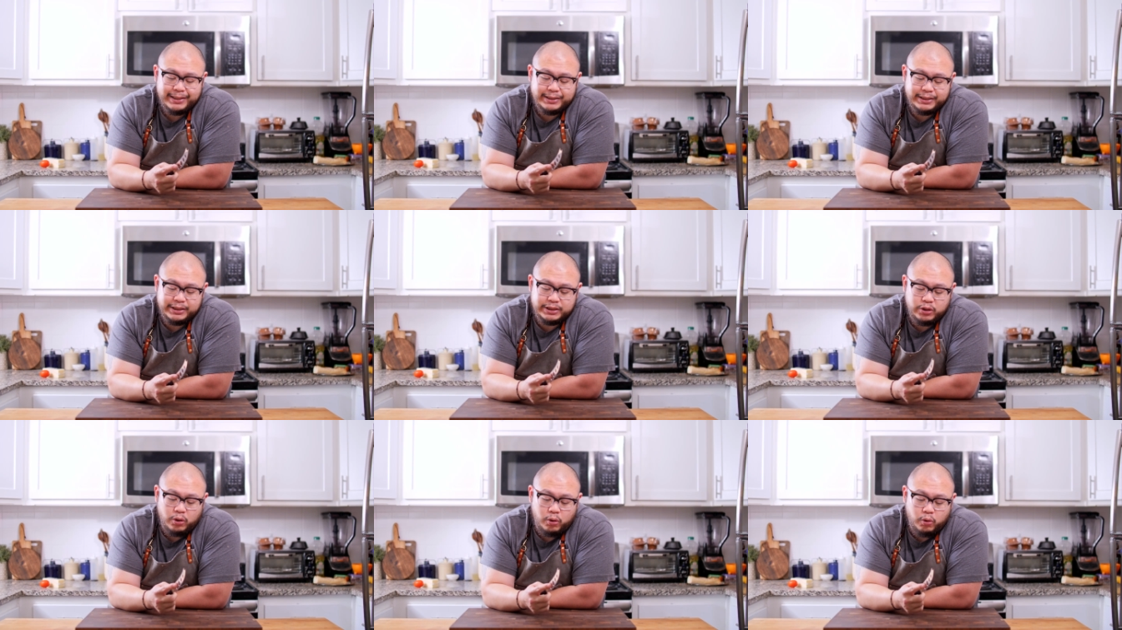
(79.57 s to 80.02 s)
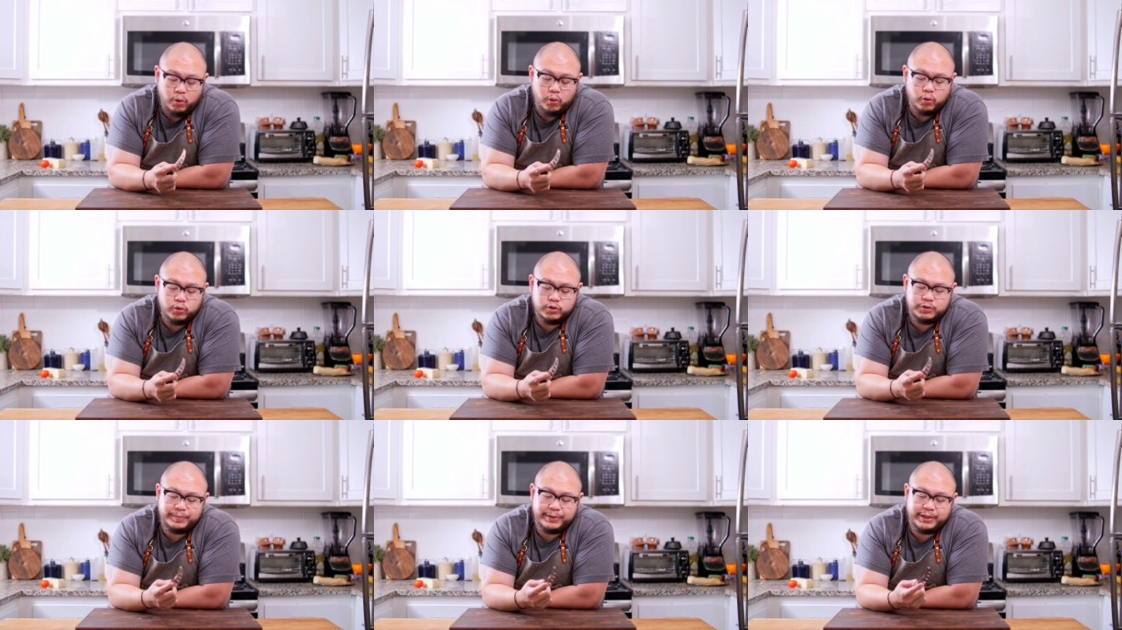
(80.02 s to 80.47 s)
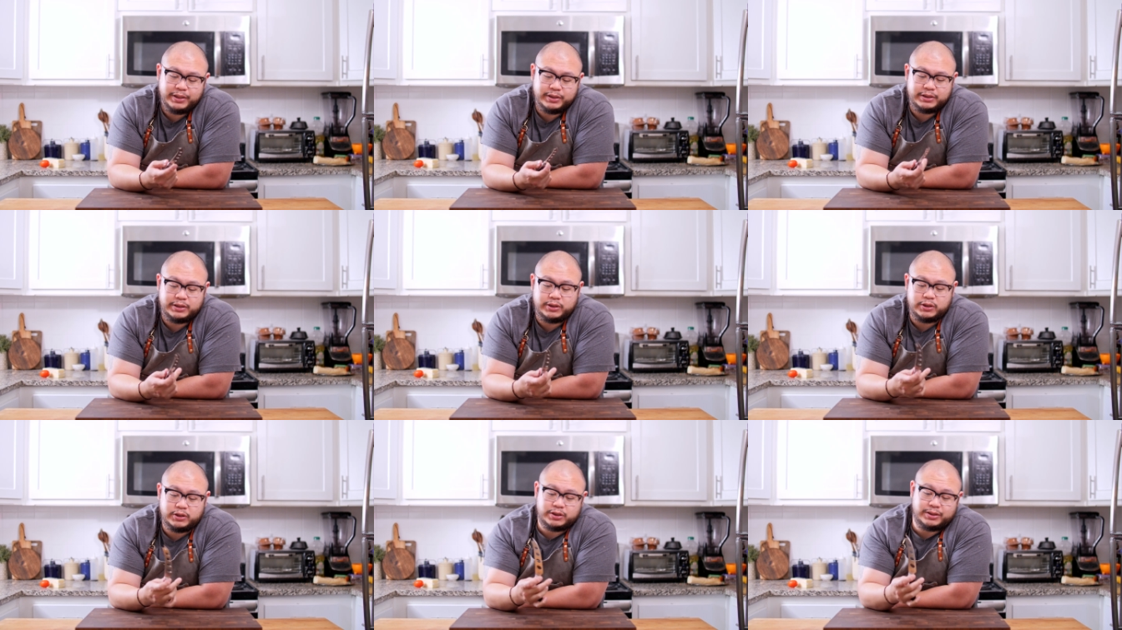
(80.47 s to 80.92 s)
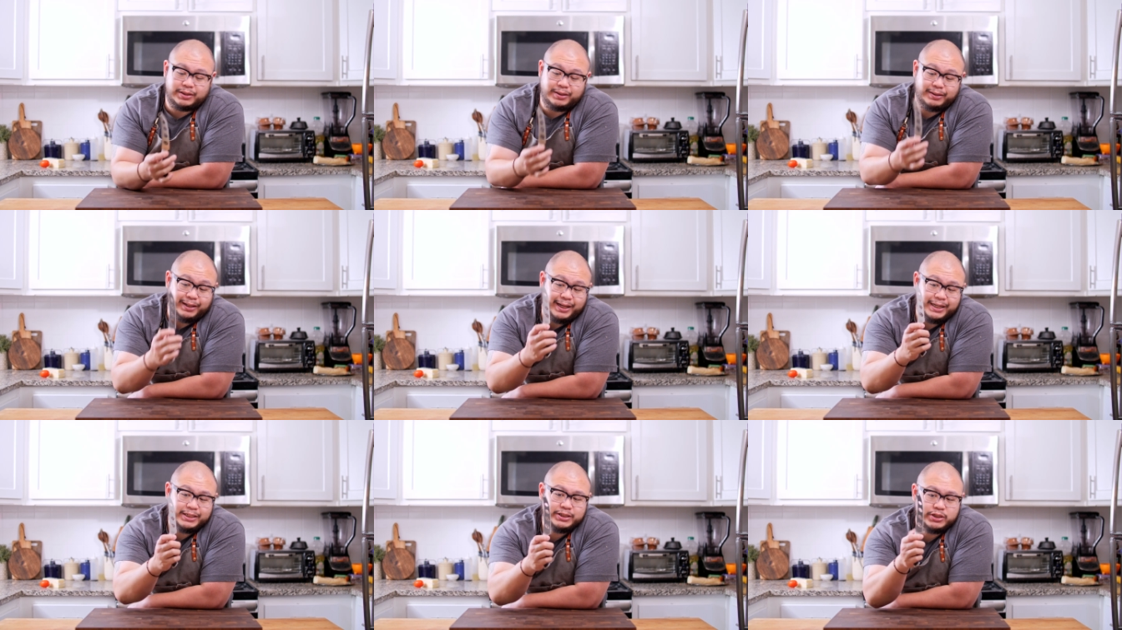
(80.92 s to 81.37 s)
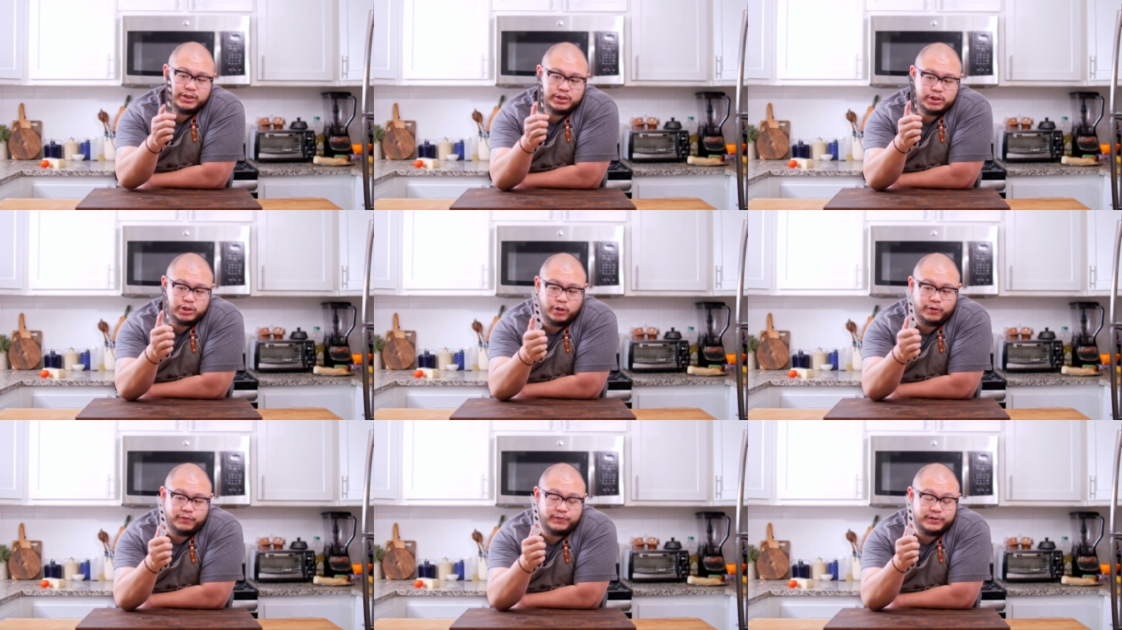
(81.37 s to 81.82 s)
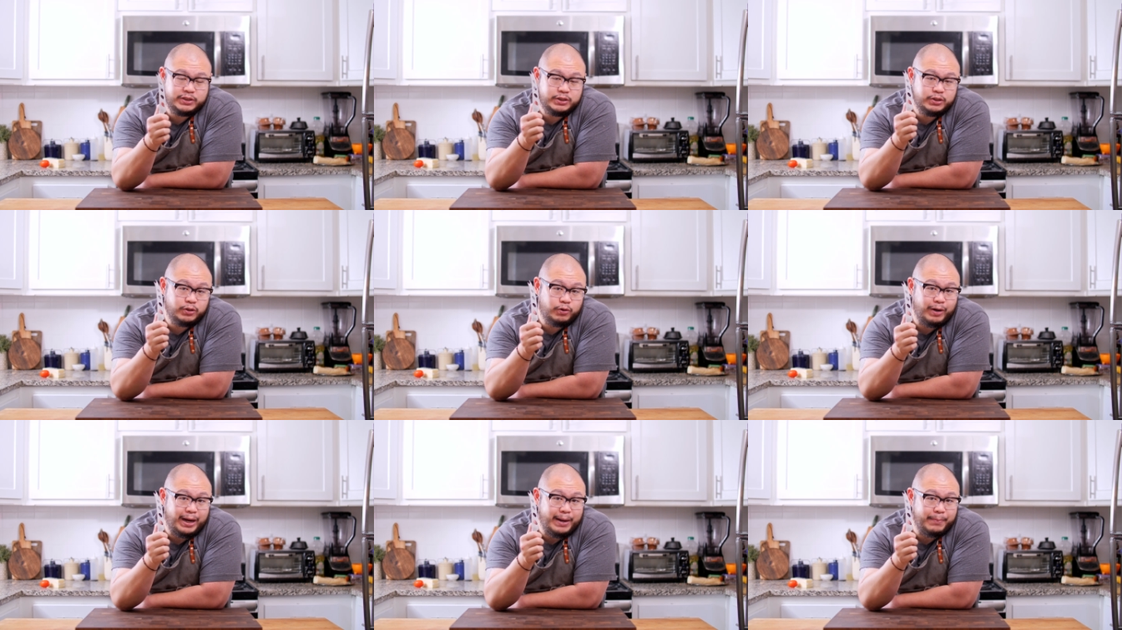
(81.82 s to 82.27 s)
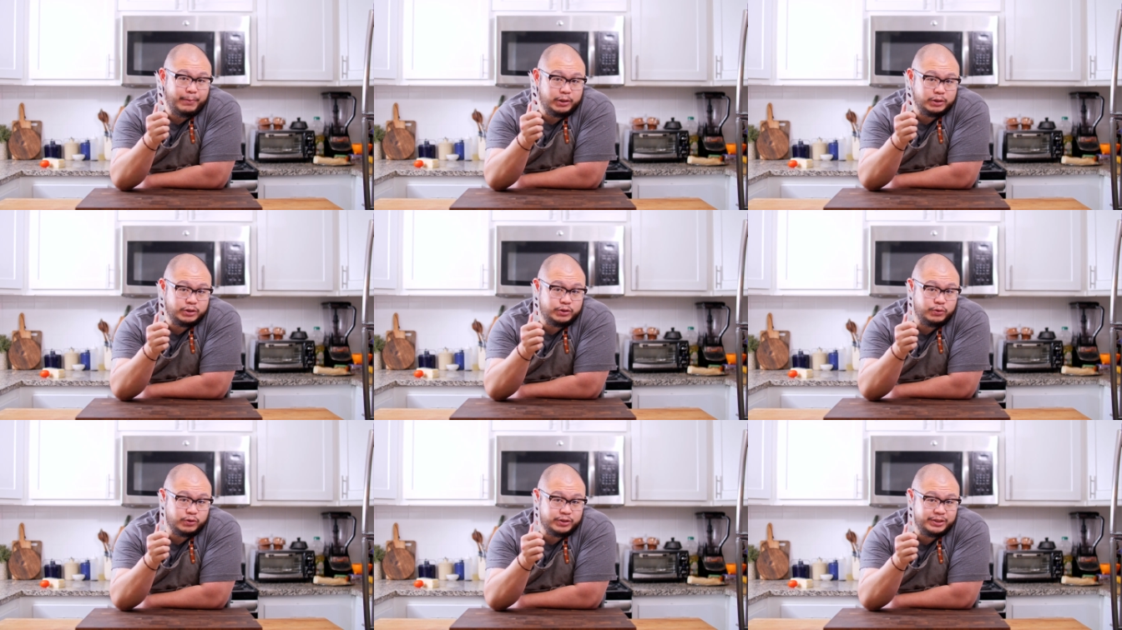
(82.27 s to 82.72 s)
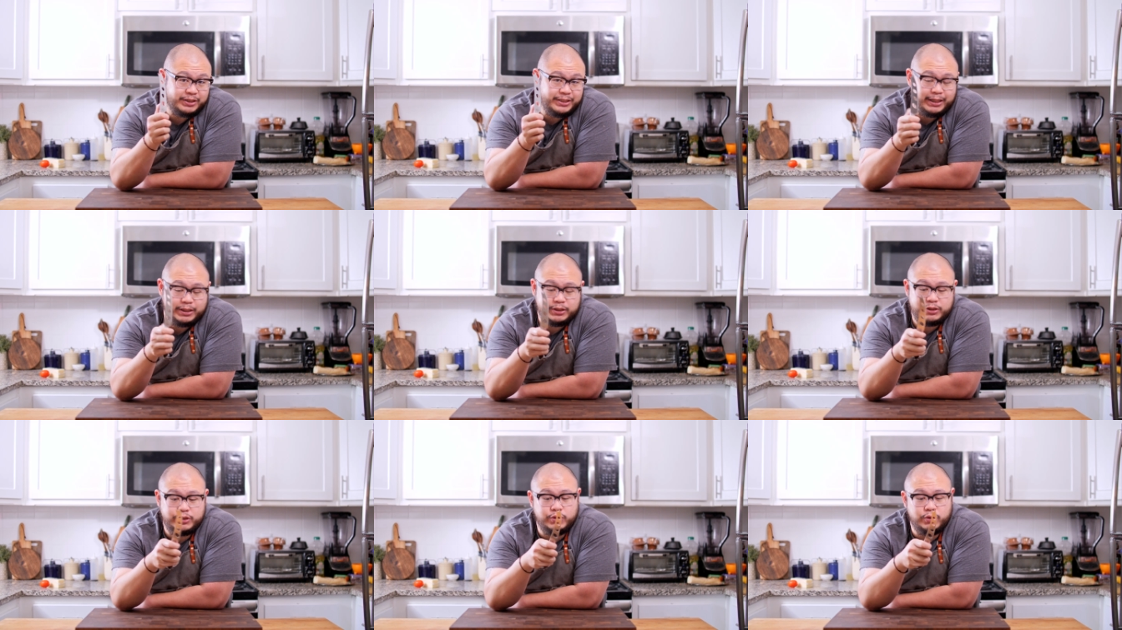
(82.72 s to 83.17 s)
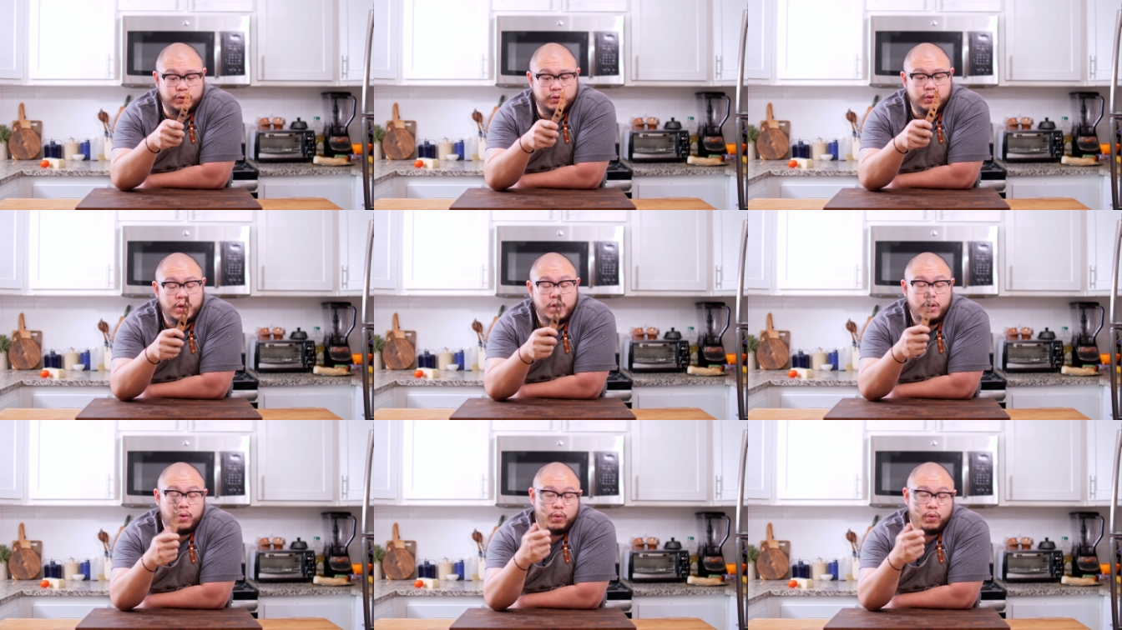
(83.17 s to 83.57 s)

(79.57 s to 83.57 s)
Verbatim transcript: these holes because there's less surface to grab onto or stick to